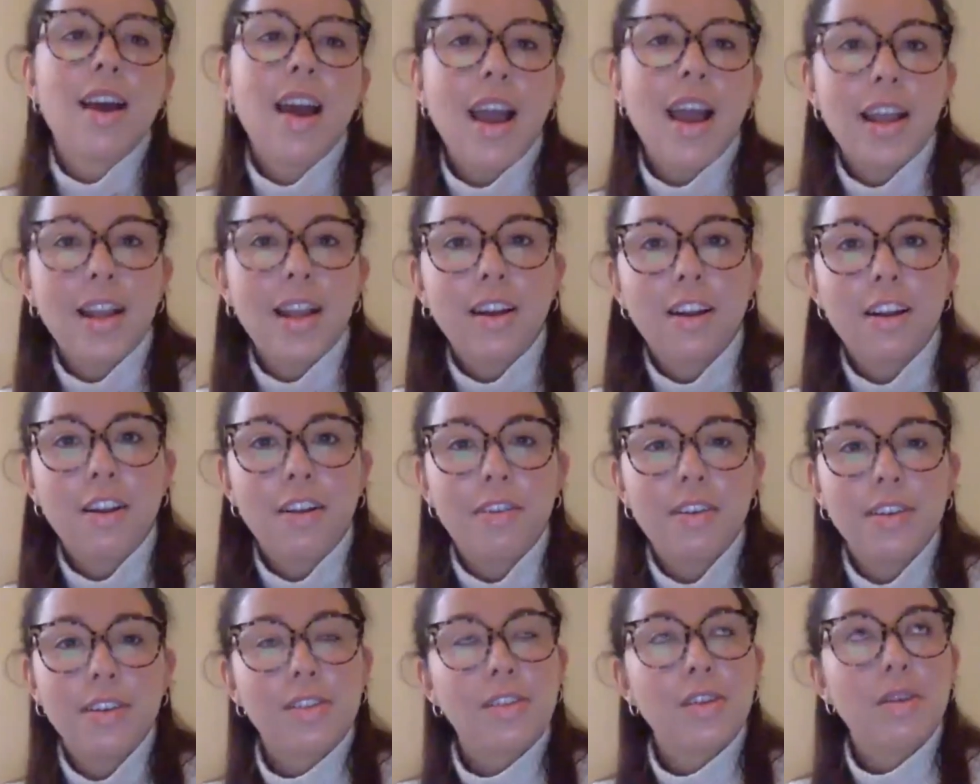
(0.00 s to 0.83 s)
I
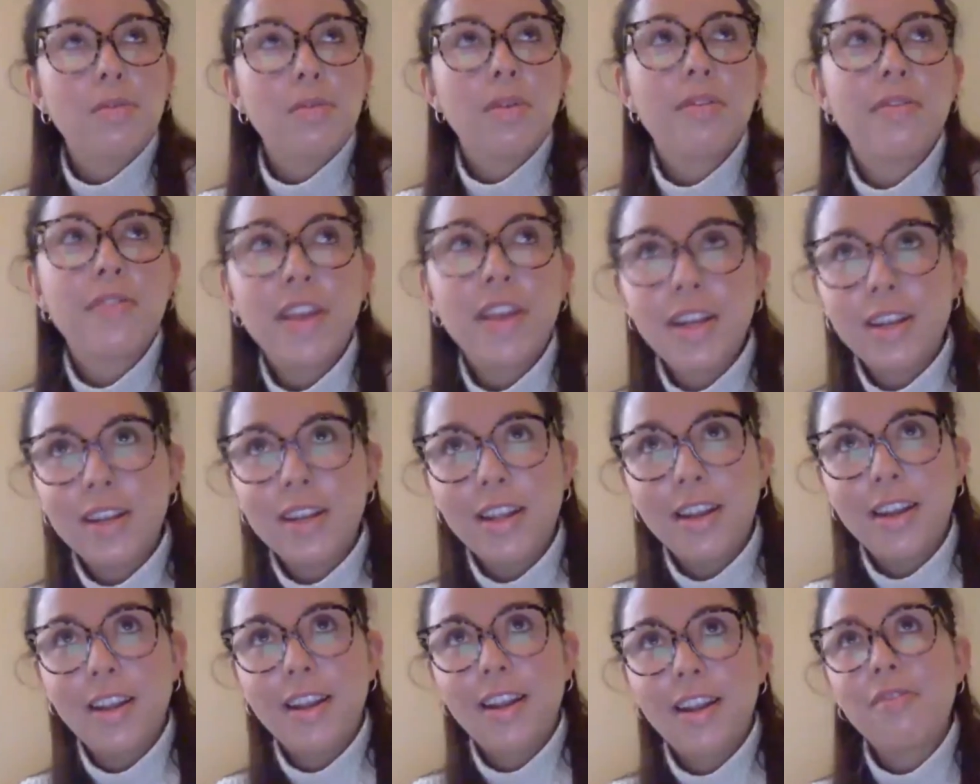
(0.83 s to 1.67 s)
got so
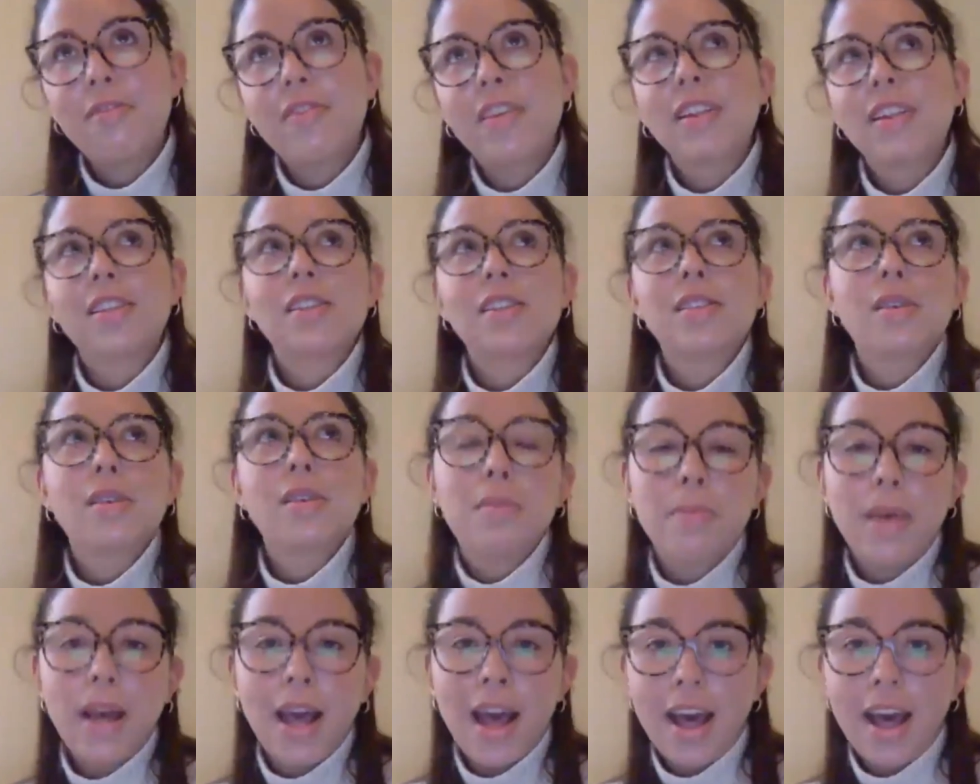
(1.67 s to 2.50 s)
offended and I felt
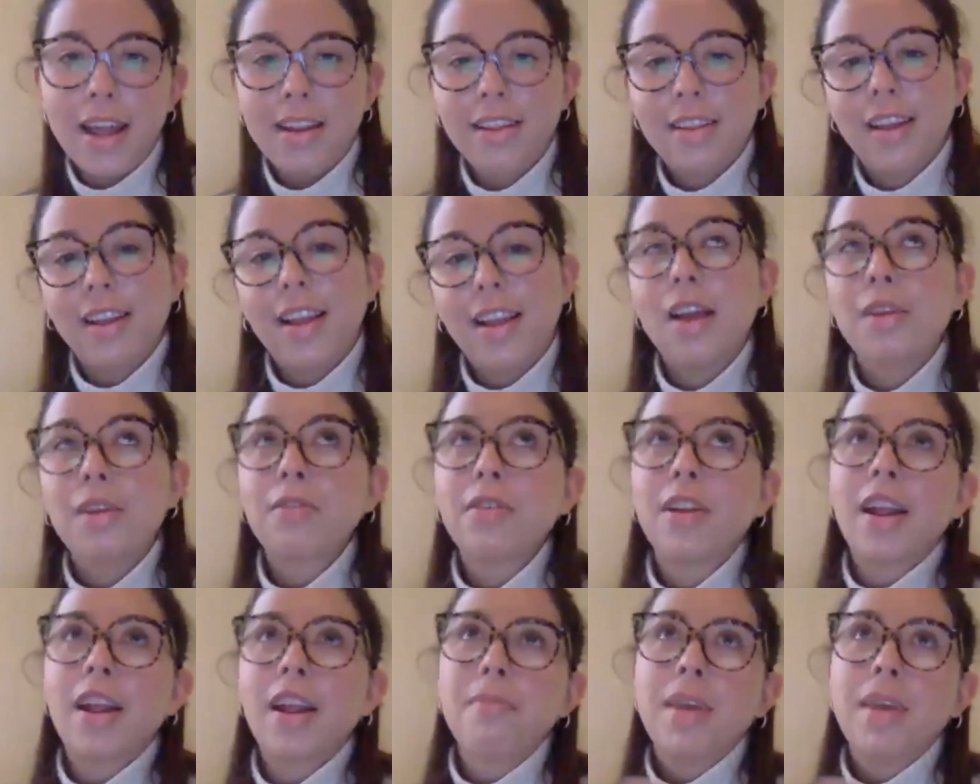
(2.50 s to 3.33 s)
so bad, and how
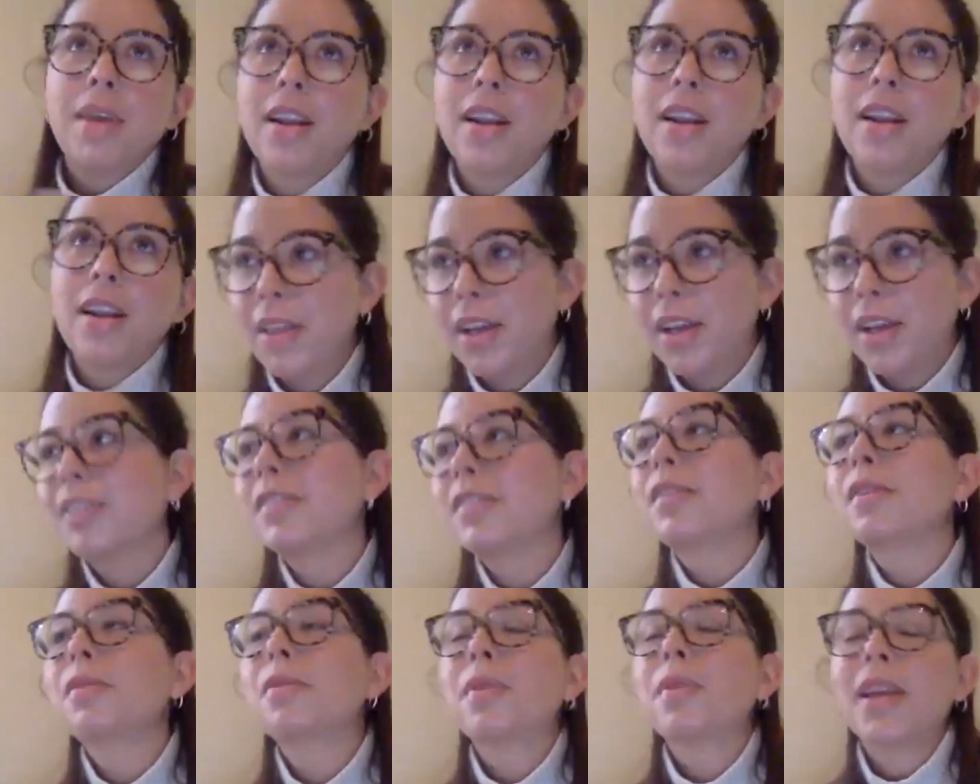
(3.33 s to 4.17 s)
could I make up
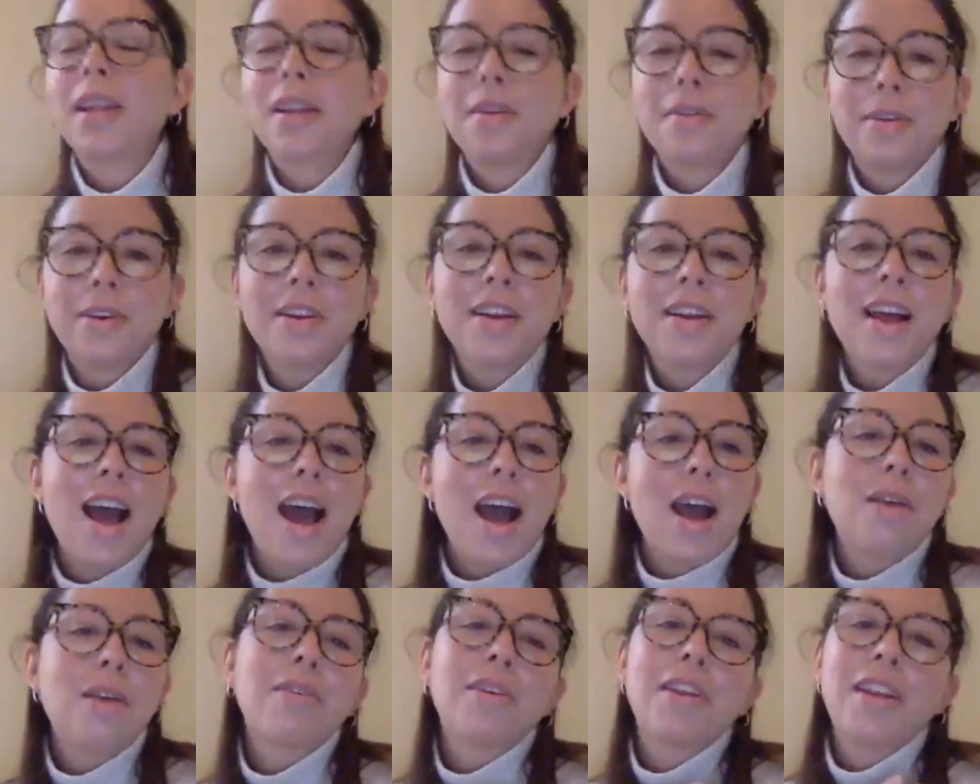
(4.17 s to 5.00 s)
that slogan, or
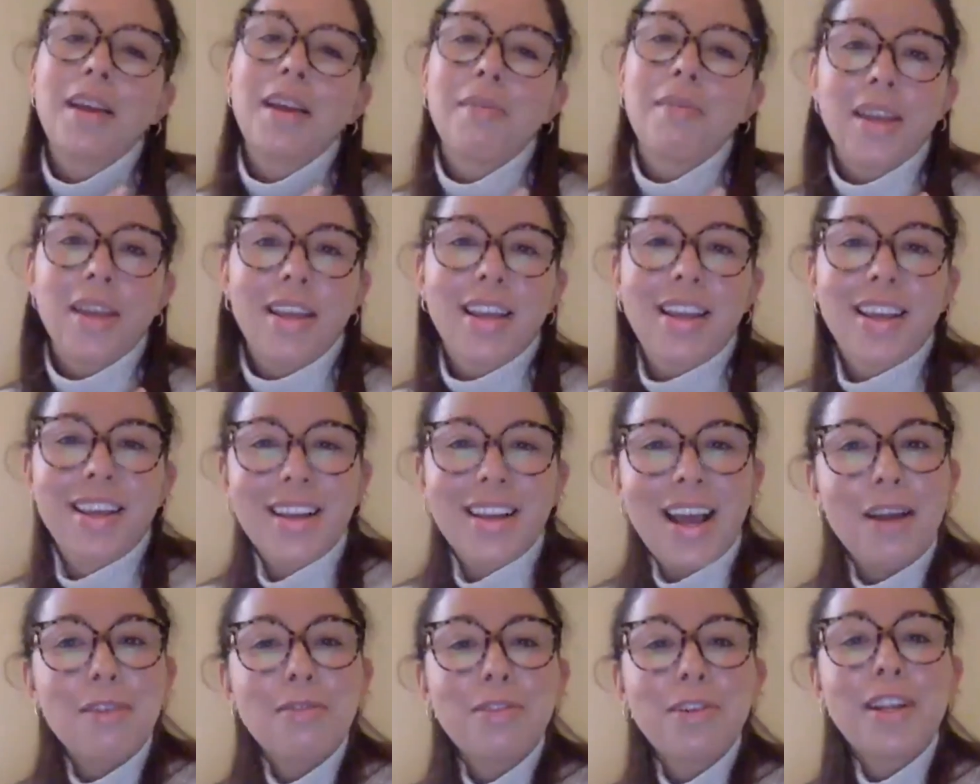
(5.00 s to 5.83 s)
how could
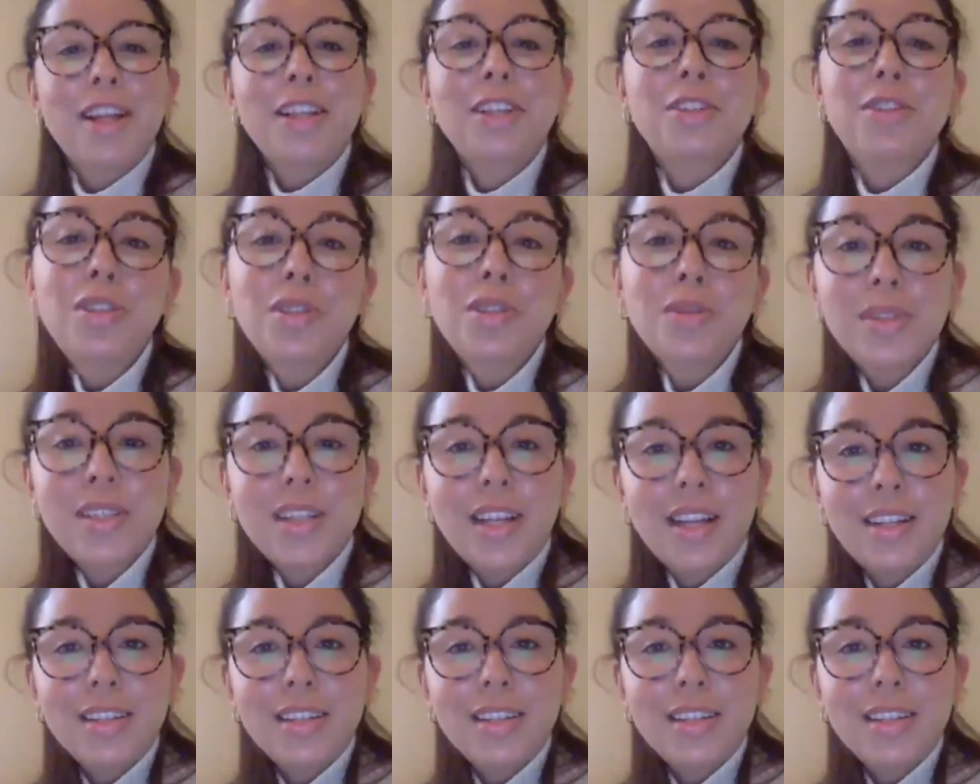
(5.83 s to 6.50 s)
I choose